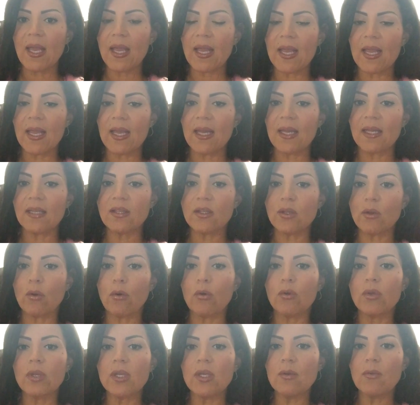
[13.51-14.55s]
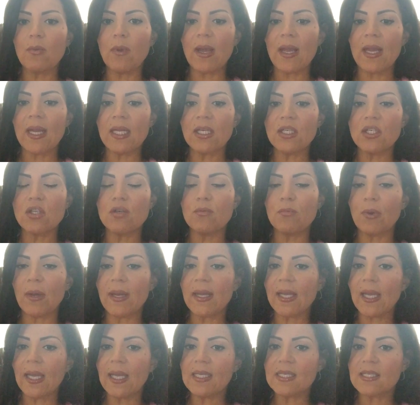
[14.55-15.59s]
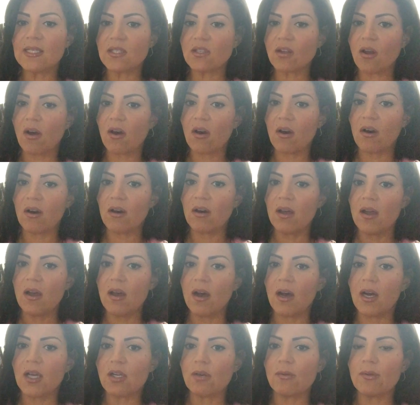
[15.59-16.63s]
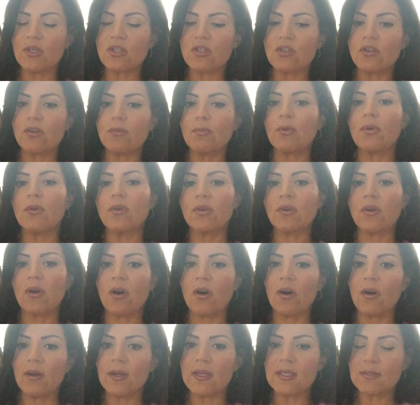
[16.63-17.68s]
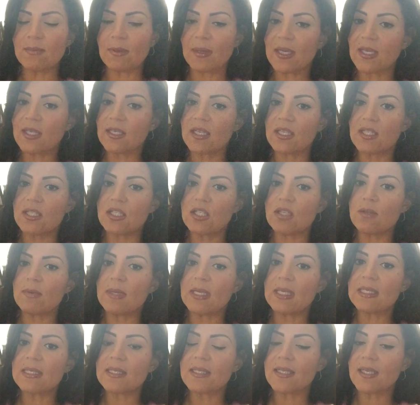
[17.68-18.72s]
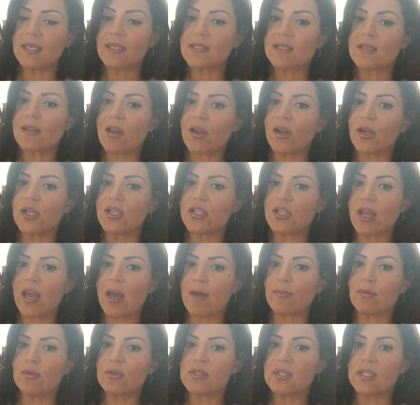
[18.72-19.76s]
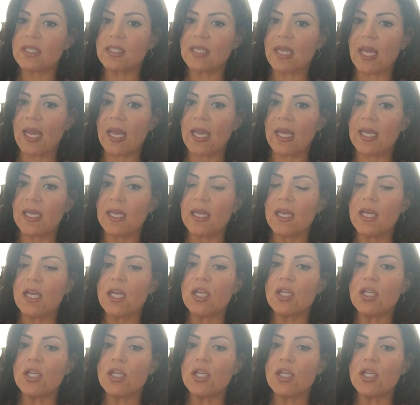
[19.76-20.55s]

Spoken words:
and the only way to break a stall on original protocol is by consuming 6 large apples a day.